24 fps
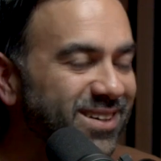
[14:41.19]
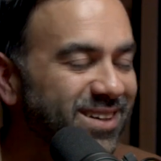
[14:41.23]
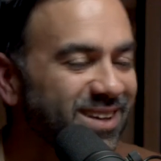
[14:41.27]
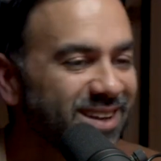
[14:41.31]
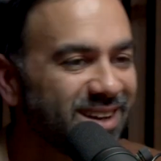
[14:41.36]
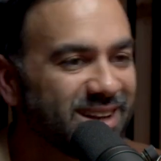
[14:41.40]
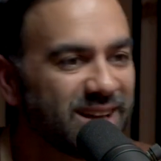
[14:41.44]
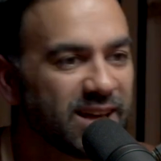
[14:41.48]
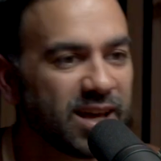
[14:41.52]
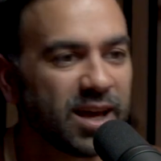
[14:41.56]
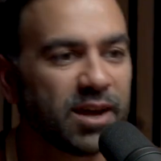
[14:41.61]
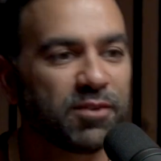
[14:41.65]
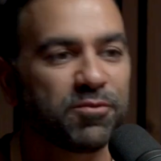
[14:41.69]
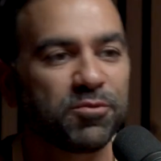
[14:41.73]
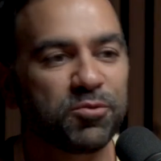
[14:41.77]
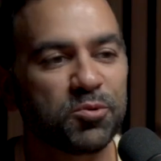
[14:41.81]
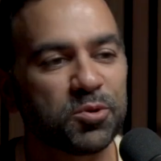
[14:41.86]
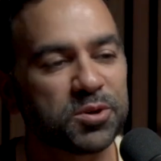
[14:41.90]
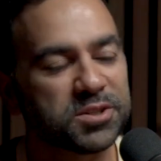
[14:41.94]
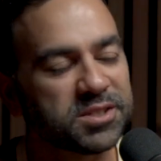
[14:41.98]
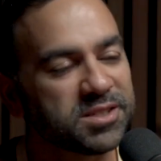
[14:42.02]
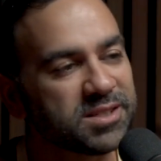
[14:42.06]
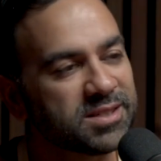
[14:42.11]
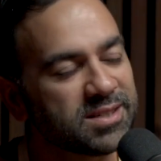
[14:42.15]
Mm -hmm. It
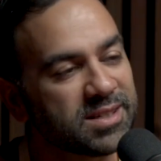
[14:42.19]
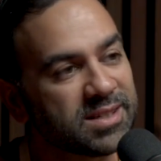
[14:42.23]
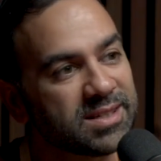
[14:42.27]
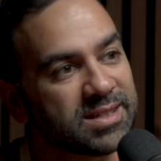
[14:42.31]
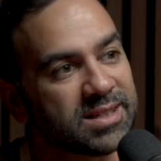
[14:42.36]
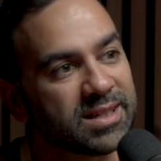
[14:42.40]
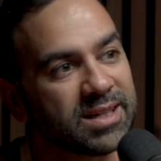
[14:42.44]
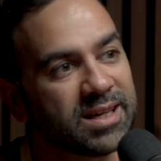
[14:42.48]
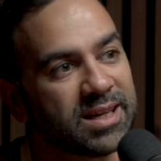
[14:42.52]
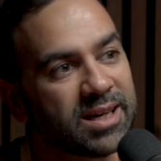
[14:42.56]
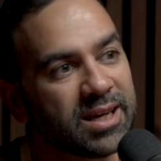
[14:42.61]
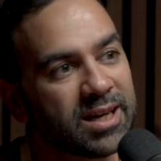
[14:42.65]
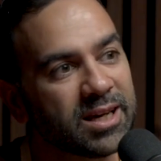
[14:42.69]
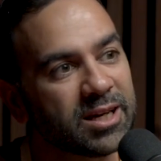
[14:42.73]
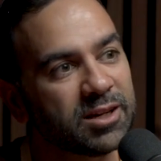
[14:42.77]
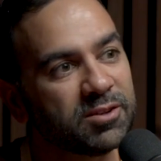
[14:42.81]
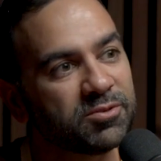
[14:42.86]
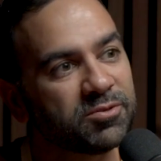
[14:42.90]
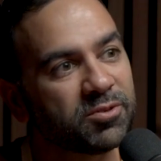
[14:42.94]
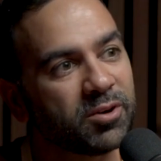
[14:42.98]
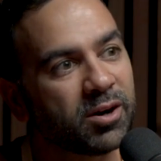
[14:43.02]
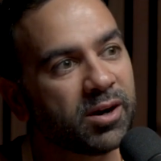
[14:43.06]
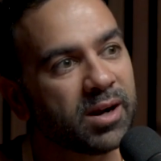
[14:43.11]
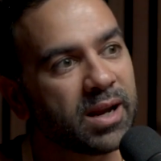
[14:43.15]
forces us to
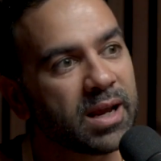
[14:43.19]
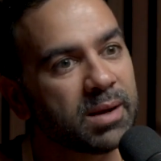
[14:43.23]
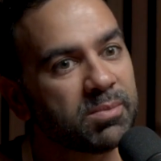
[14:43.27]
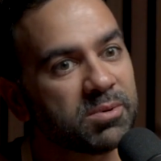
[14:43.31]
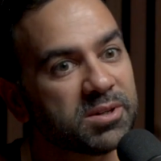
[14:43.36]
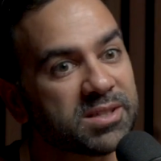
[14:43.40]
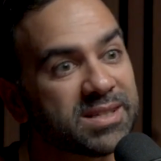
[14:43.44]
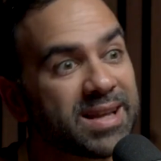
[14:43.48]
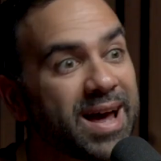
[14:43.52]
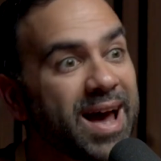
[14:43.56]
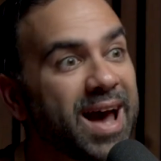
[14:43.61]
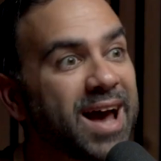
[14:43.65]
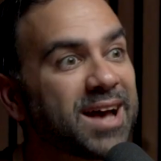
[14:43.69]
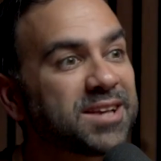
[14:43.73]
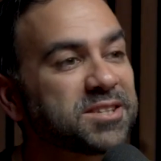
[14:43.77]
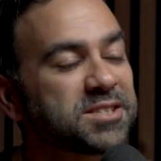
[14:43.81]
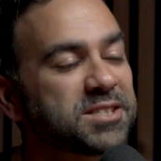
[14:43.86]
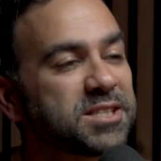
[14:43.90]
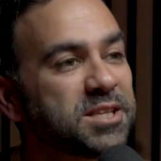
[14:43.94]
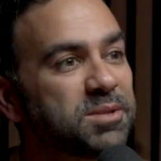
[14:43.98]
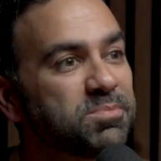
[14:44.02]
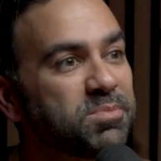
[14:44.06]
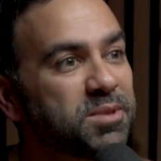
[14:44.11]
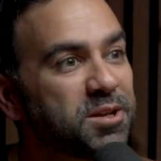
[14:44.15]
care for our neighbors, to
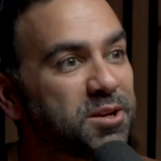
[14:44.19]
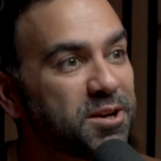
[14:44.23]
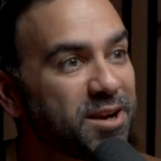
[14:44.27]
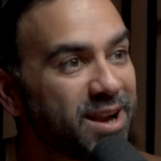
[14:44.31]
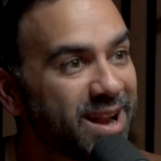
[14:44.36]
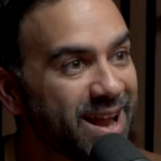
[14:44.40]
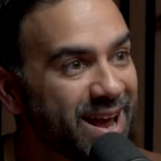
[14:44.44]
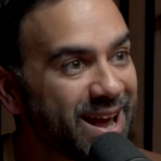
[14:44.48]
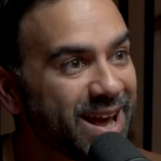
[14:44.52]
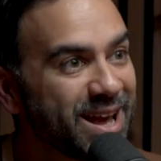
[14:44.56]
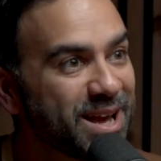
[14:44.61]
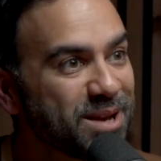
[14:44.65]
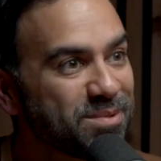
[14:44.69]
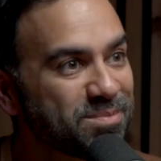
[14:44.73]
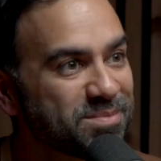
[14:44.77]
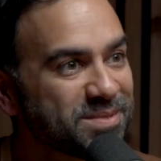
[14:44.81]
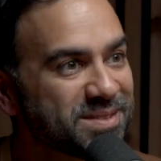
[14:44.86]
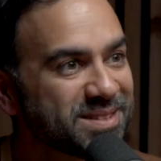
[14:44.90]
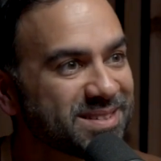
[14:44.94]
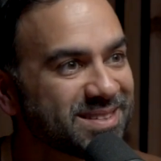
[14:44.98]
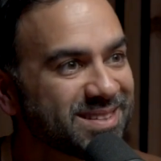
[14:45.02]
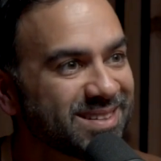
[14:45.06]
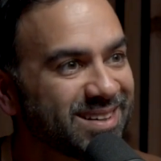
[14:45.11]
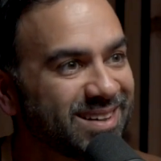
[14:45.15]
ask them their
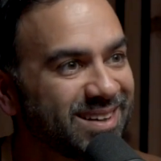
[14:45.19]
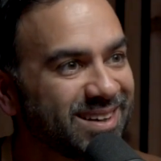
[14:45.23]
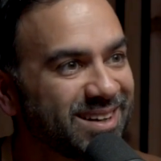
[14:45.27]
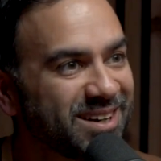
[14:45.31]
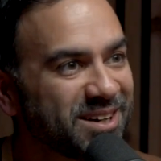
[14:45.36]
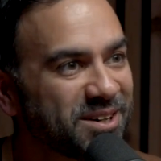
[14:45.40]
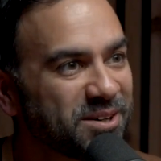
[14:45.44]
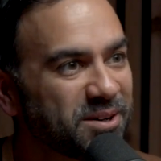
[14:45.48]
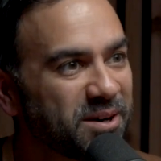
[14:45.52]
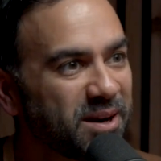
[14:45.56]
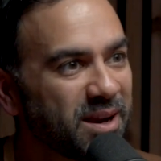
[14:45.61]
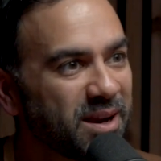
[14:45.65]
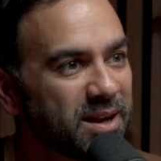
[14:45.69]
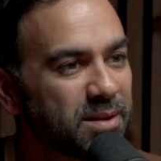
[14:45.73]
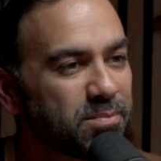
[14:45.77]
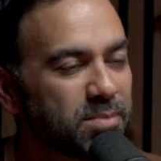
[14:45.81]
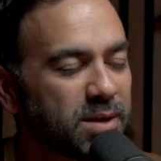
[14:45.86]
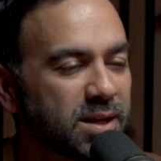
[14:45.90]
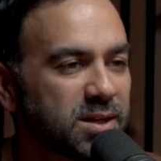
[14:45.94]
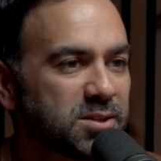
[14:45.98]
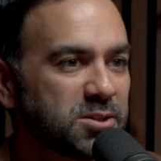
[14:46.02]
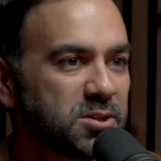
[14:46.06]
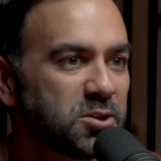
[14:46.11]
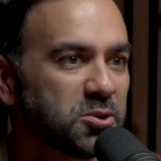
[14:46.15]
names, right?
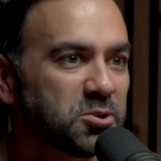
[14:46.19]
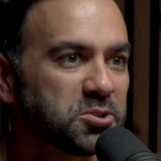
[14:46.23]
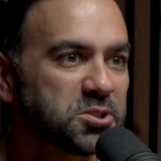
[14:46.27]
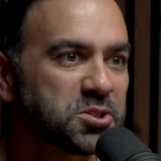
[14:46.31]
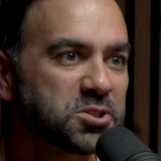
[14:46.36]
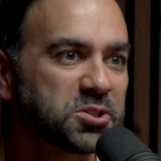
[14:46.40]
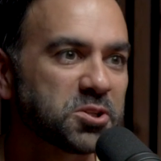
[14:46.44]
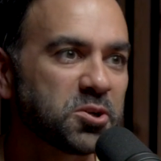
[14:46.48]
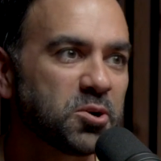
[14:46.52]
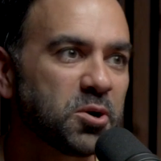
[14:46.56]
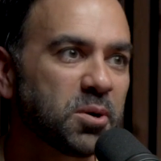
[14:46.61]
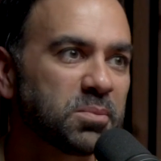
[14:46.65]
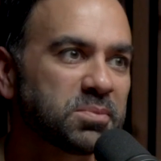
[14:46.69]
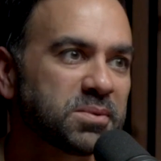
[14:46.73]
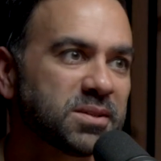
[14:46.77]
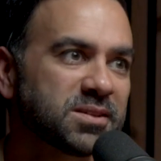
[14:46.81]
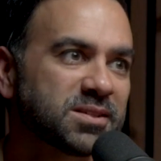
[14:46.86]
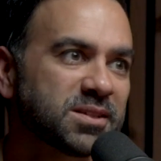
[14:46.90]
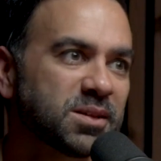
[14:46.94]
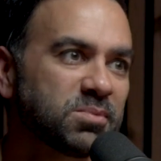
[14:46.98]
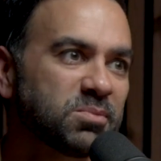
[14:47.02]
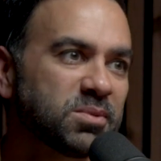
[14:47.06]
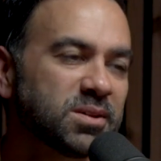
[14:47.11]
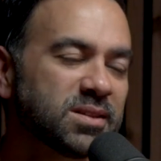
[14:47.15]
Because you don't just go up to
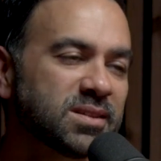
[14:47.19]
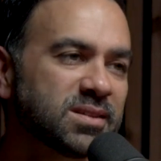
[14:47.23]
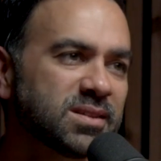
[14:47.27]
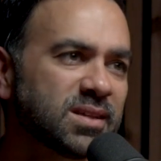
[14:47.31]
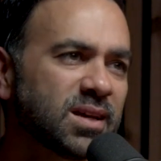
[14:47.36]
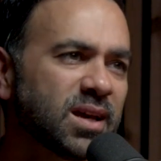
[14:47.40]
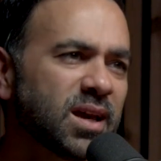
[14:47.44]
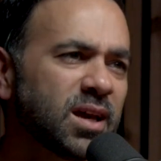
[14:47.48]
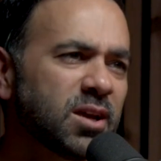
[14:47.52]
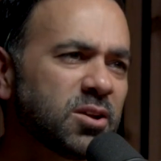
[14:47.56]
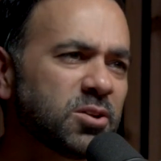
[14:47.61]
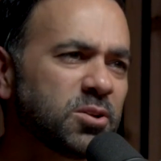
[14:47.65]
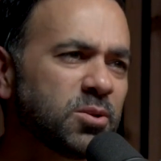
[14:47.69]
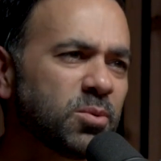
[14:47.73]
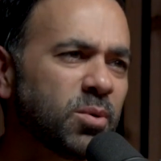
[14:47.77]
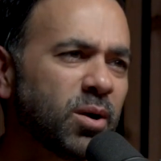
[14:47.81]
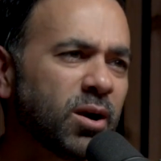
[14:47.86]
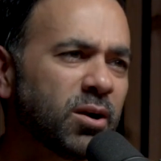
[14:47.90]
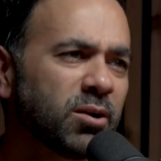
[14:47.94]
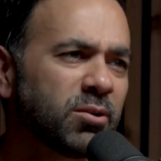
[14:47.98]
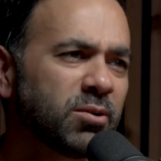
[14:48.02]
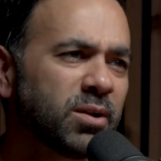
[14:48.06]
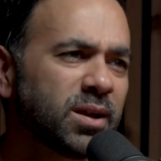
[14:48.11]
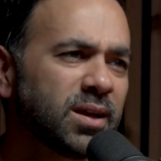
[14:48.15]
someone and say, Hey, are you
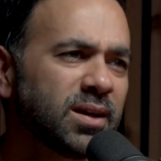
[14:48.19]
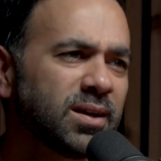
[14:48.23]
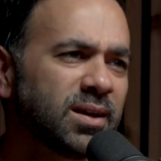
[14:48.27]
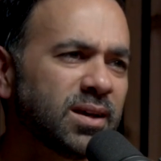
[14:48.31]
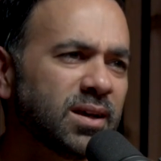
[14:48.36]
hungry?